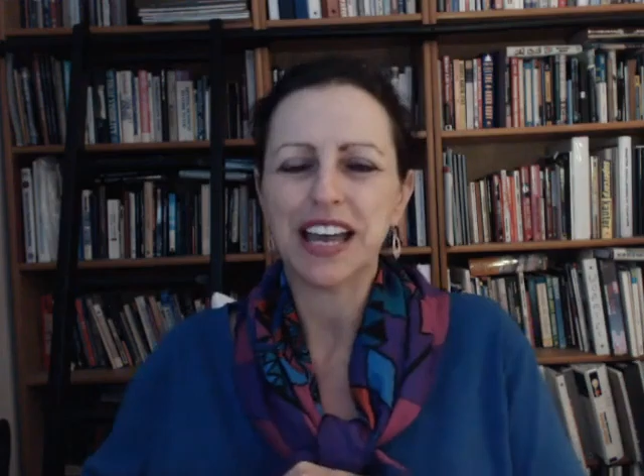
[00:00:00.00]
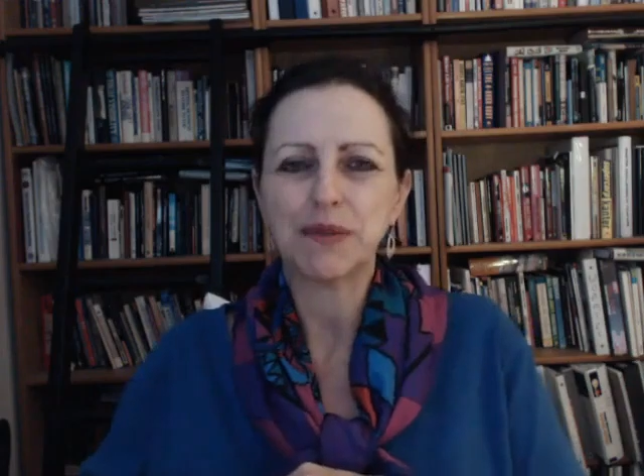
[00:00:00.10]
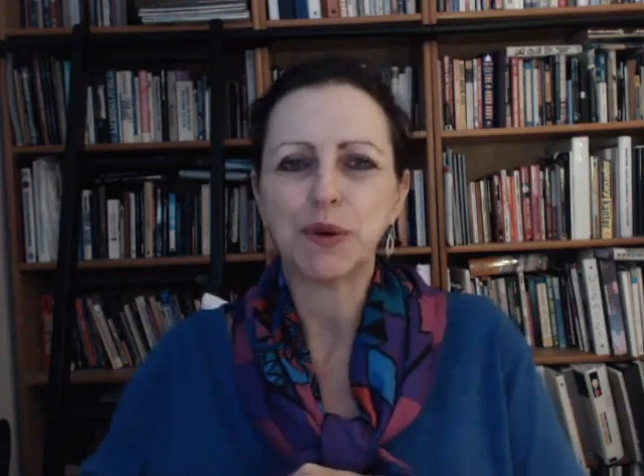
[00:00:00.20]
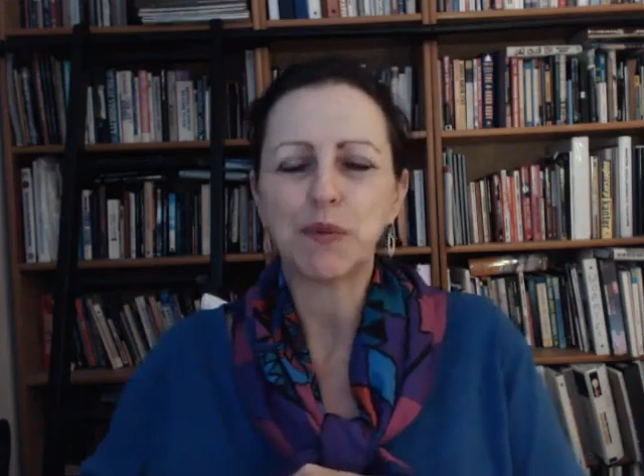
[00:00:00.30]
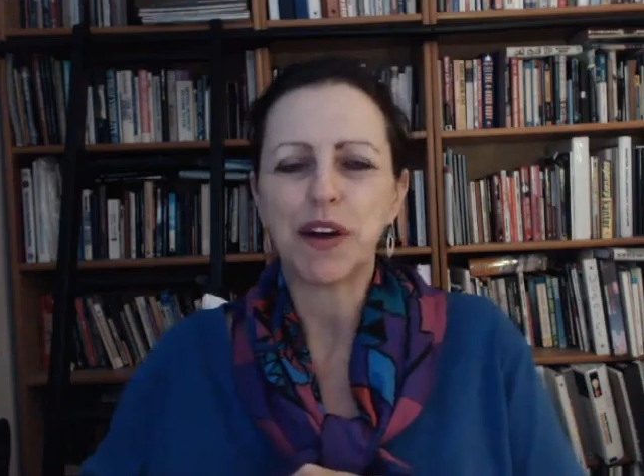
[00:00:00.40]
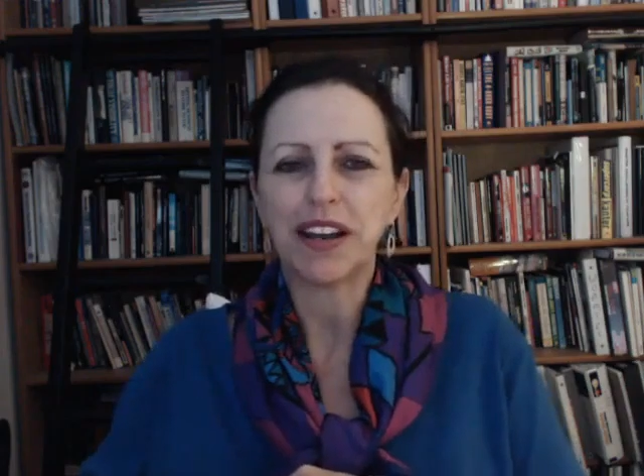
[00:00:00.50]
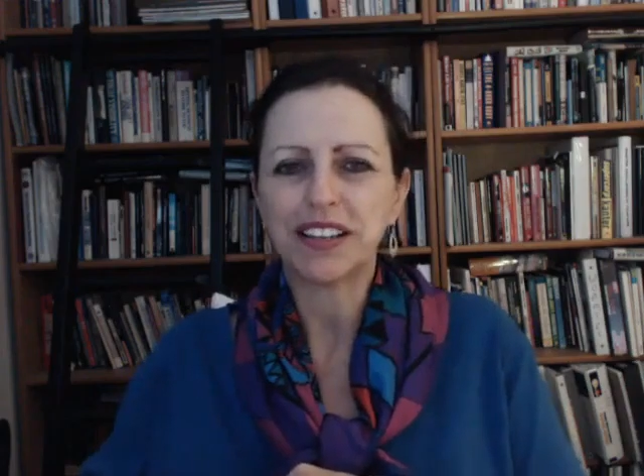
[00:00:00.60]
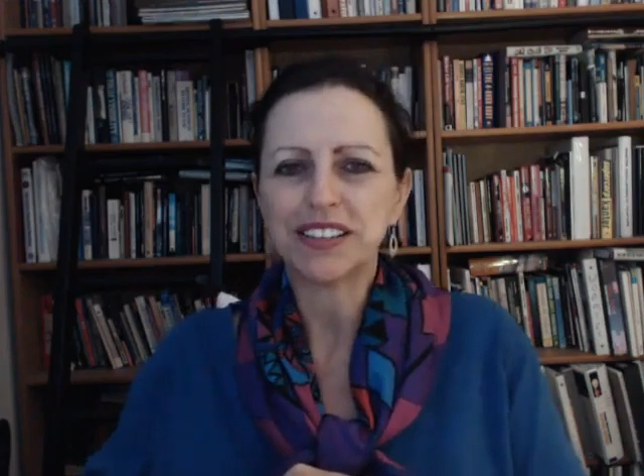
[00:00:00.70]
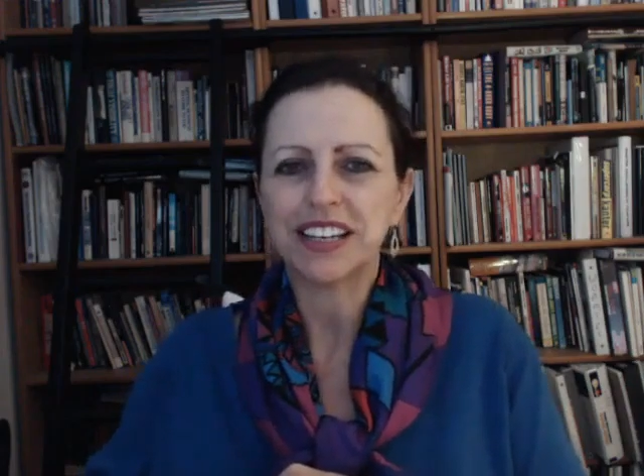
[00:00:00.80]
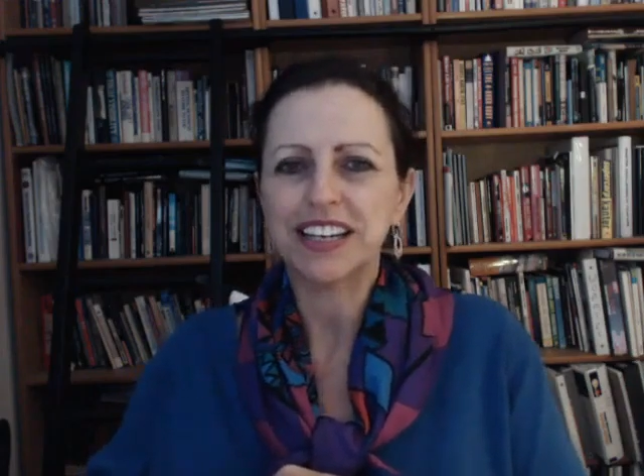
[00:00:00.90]
animal
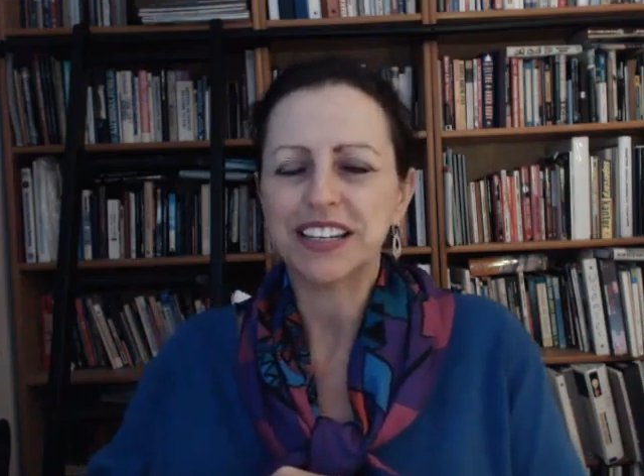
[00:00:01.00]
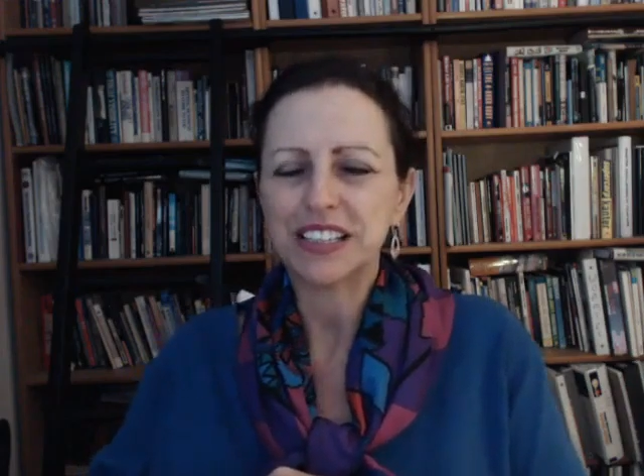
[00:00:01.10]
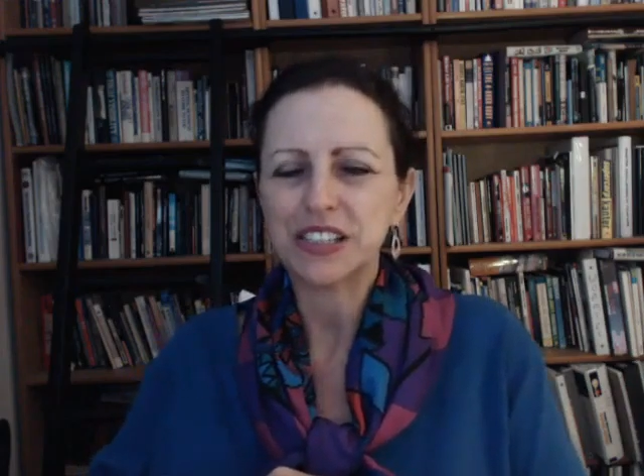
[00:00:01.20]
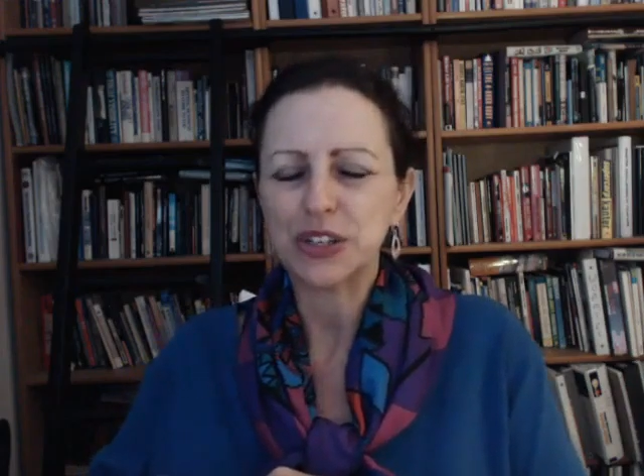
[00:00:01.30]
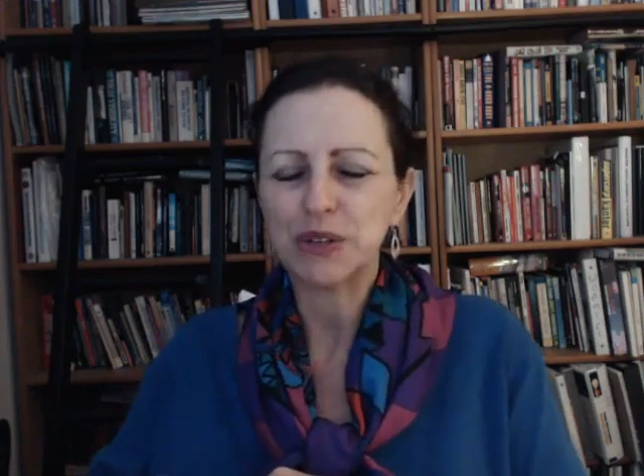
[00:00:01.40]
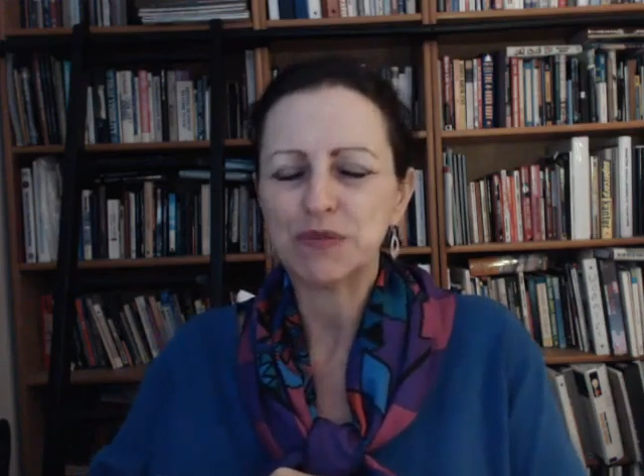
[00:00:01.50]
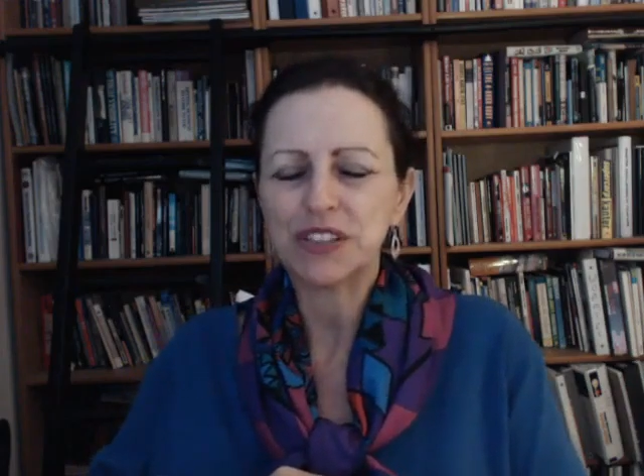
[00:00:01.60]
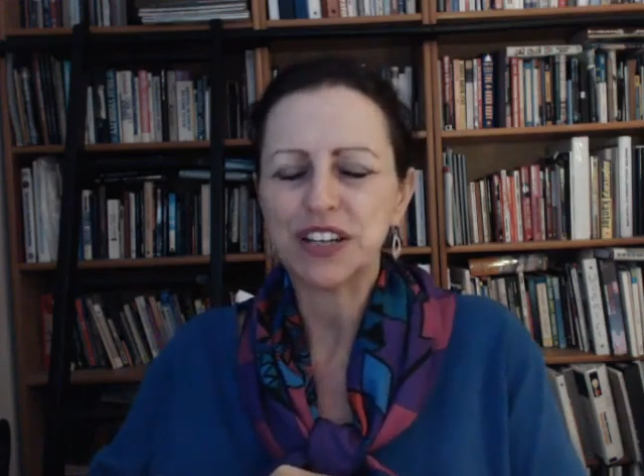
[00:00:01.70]
products that he consumes.